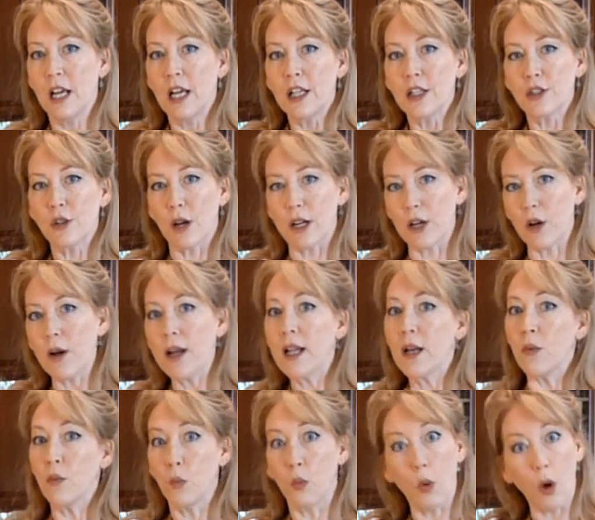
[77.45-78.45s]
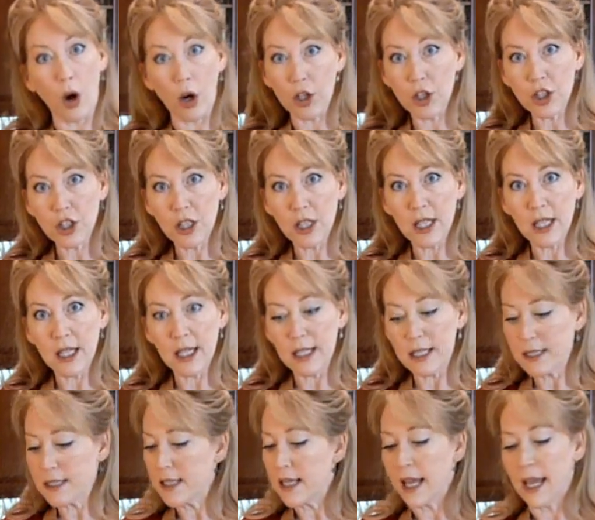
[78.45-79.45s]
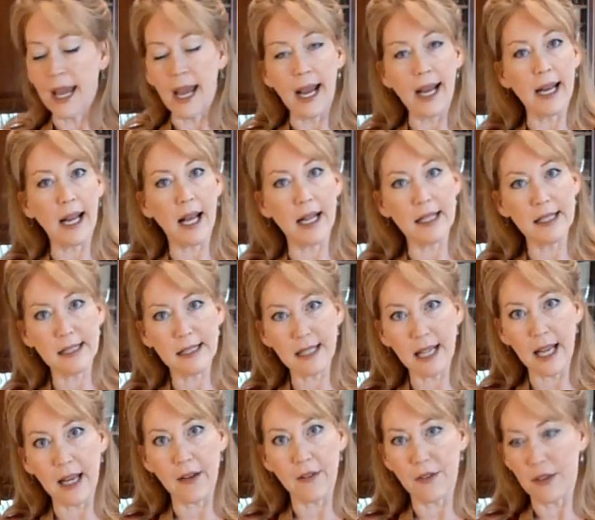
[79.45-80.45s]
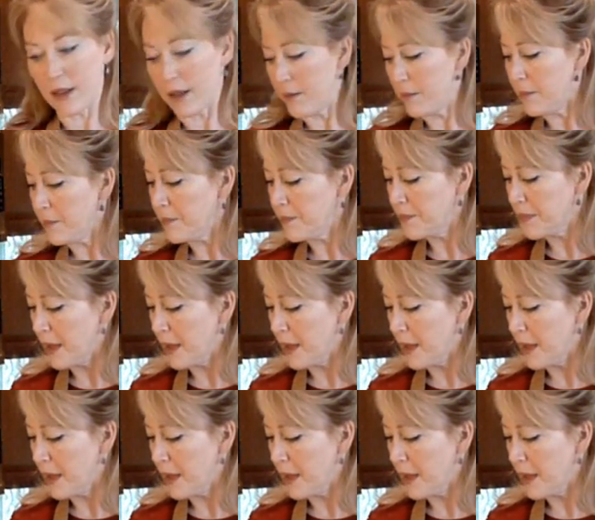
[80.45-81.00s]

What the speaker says: So I go ahead and wash these and I save them.